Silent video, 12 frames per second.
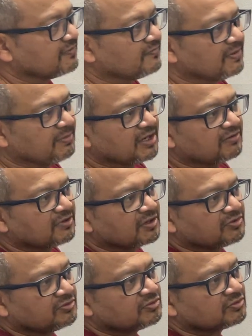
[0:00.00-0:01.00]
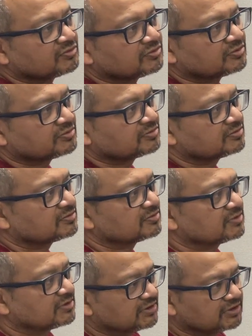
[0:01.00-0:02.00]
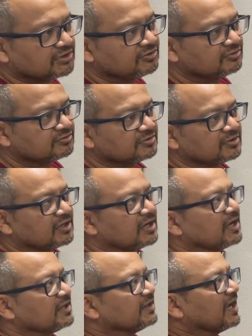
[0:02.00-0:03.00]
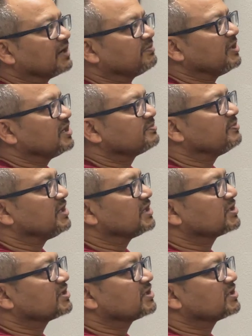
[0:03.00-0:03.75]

will be equal to 0. That means b